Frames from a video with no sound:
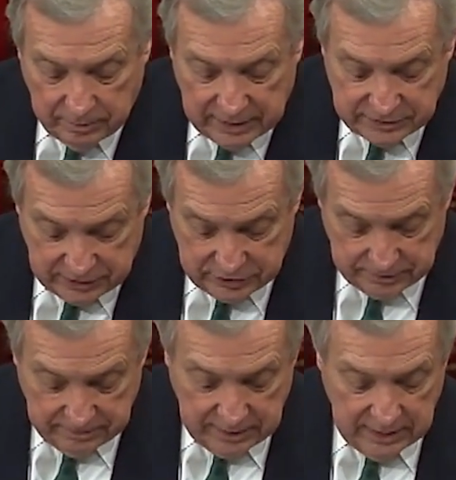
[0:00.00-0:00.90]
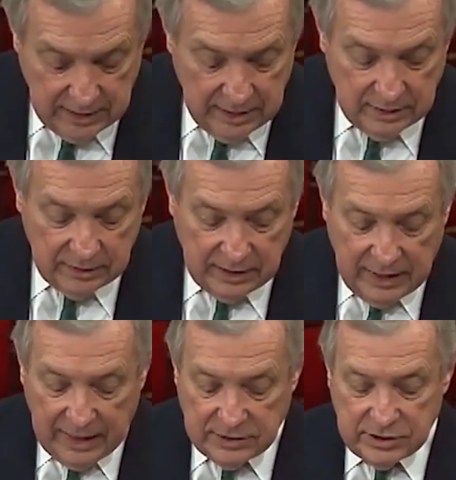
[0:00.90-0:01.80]
message that the
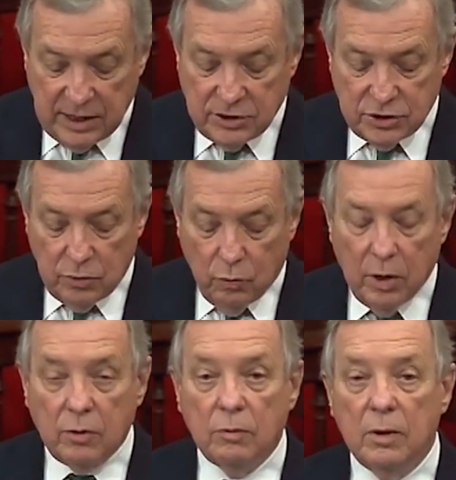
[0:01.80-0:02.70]
United States should work